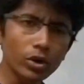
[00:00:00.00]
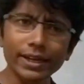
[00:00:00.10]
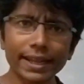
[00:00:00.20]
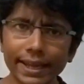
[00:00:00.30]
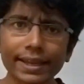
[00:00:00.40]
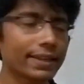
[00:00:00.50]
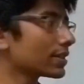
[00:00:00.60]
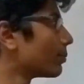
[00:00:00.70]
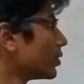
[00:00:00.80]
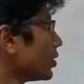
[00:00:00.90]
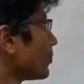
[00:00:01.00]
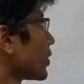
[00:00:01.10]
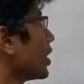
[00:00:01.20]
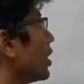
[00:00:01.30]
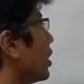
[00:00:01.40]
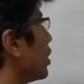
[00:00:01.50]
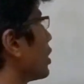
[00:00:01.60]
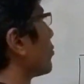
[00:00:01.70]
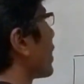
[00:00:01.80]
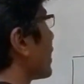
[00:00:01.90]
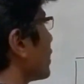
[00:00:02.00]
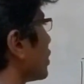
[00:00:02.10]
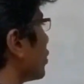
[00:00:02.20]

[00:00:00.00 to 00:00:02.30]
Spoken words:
Okay, taking an example, if I